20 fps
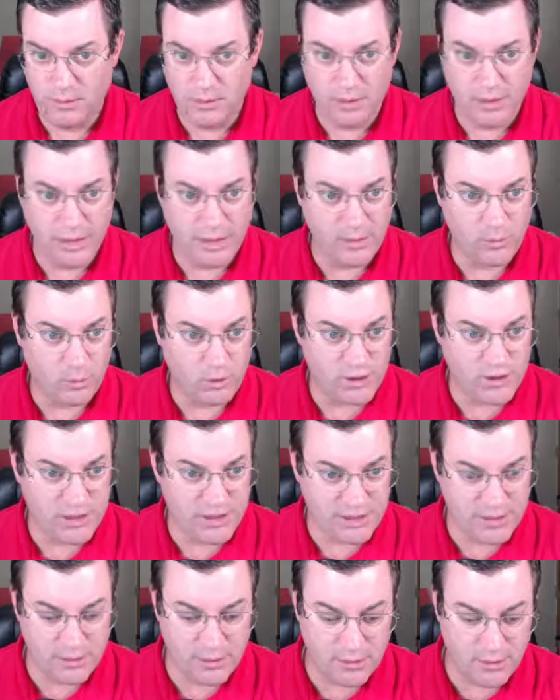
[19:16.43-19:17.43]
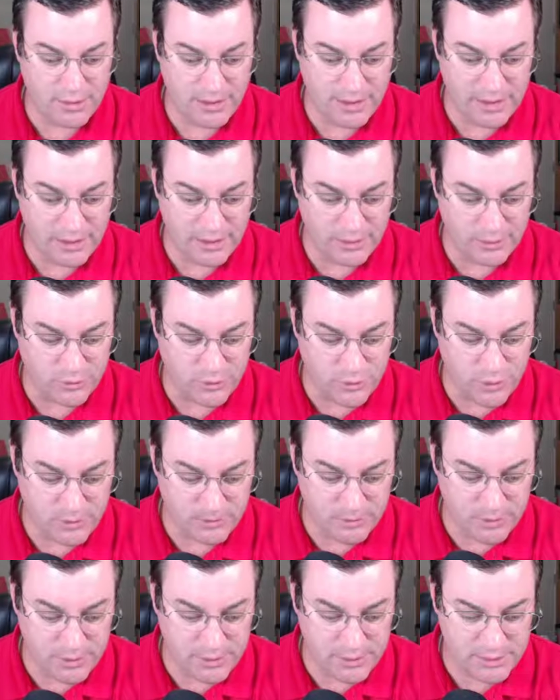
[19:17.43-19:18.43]
And we're still in
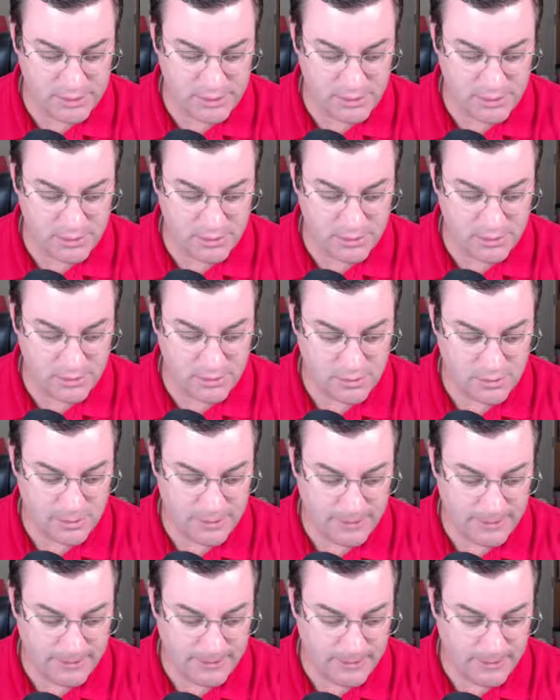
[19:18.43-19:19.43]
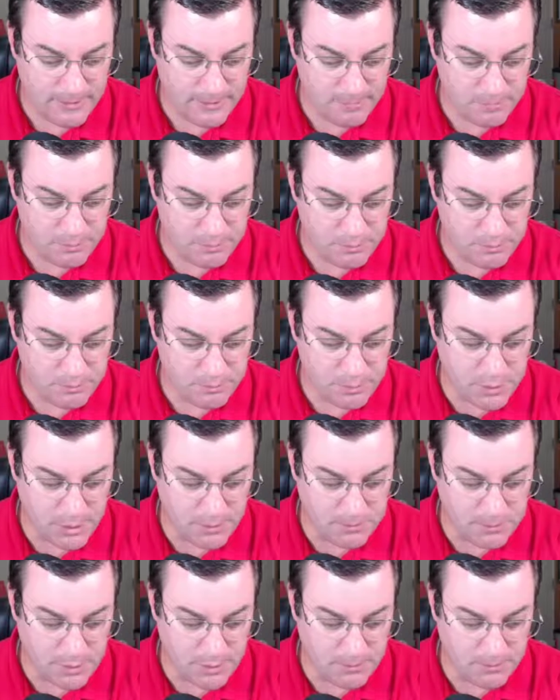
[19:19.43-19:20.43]
triplets. Bump,
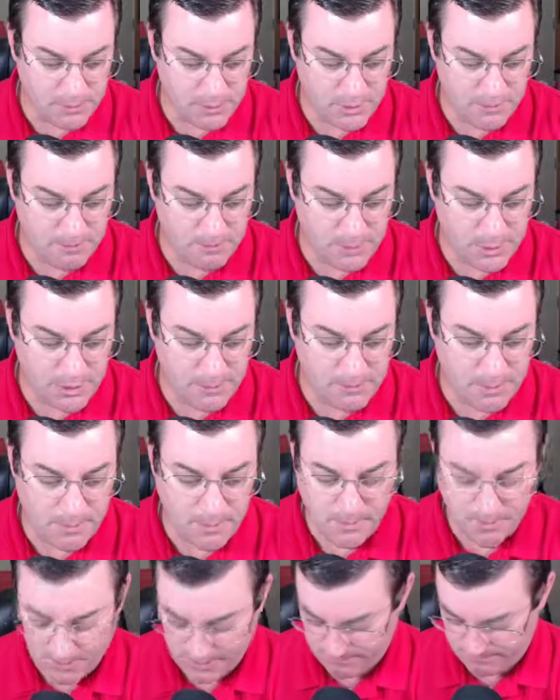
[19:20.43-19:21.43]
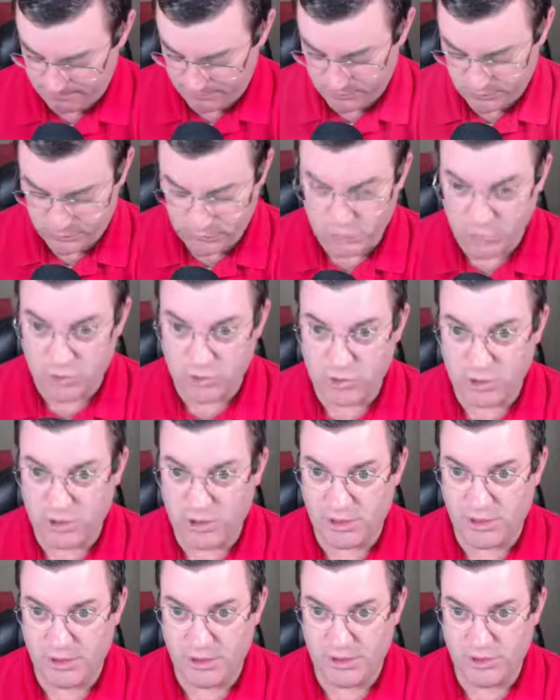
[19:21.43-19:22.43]
bump, bump, bump, bump.
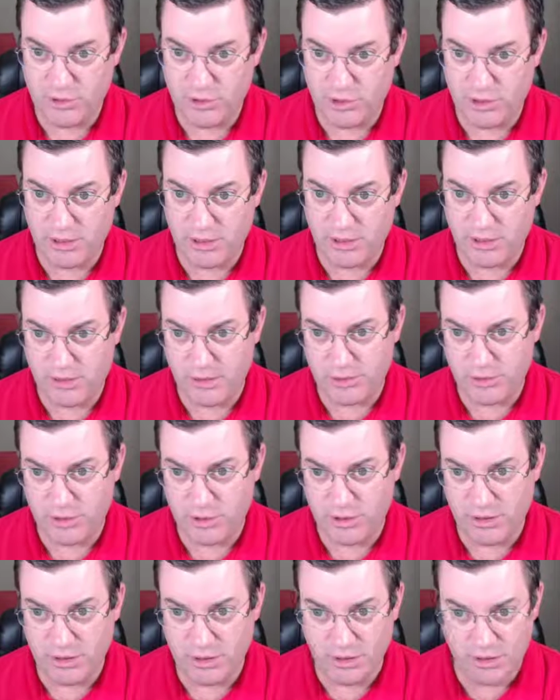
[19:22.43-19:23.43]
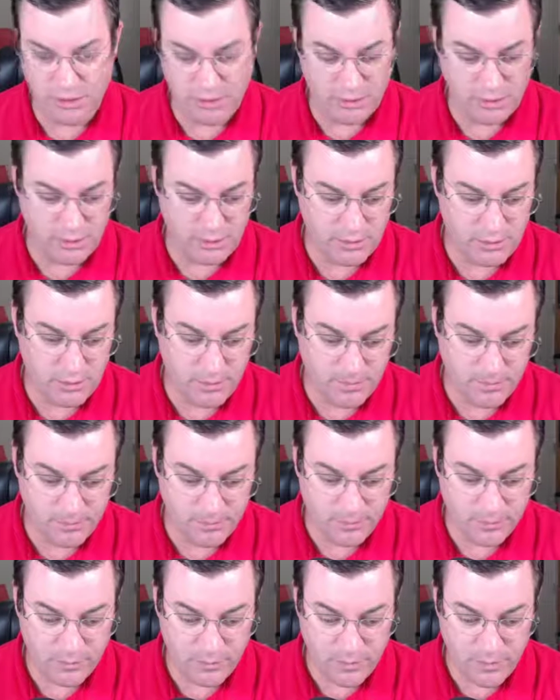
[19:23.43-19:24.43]
G, G, G.
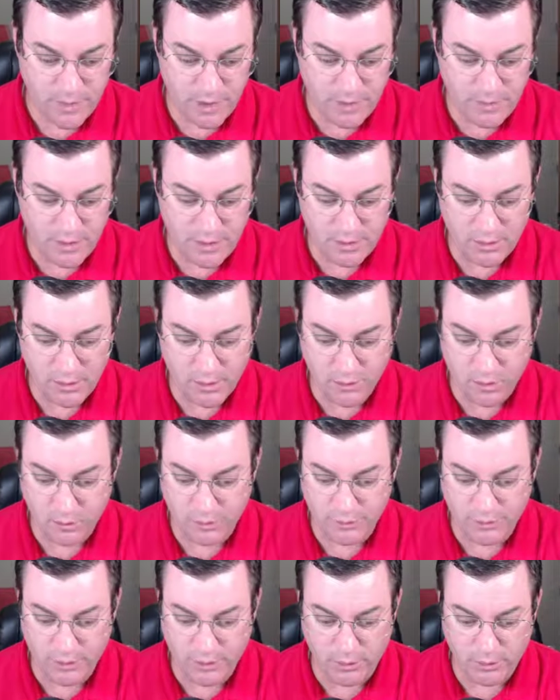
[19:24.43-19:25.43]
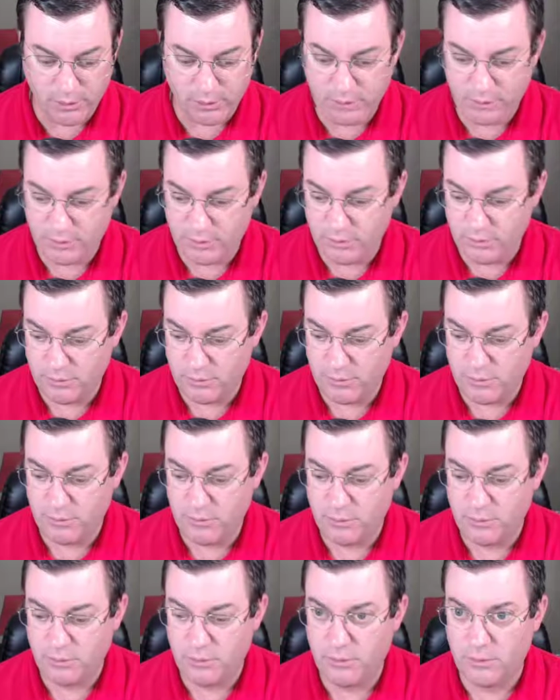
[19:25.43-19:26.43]
And then whole note
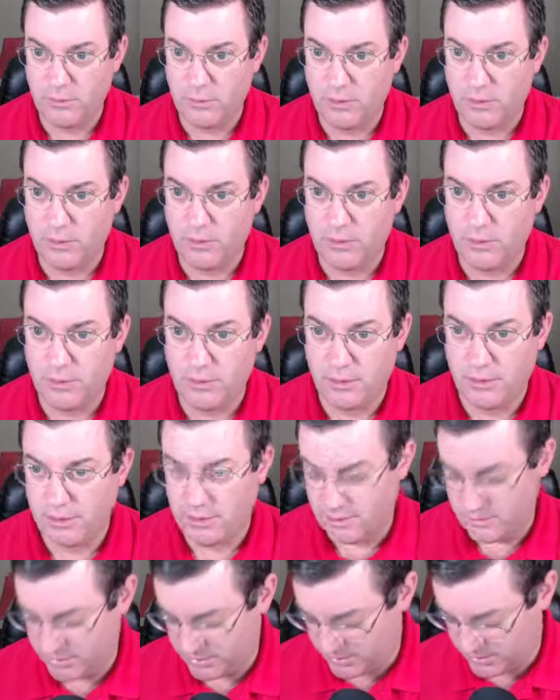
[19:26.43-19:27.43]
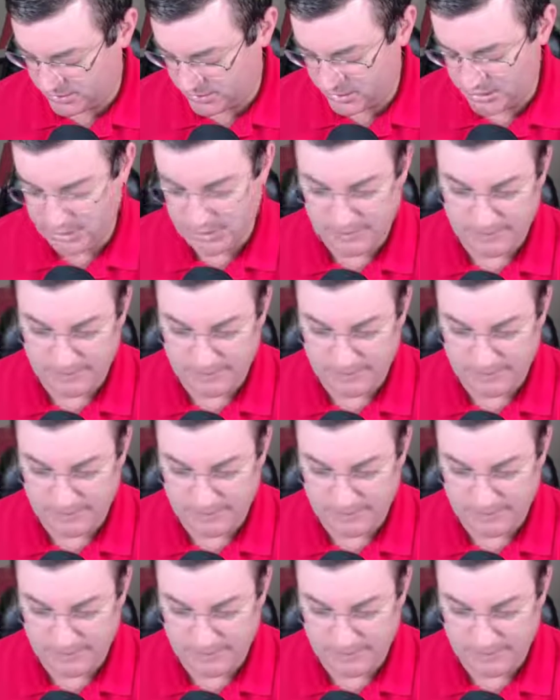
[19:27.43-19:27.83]
C.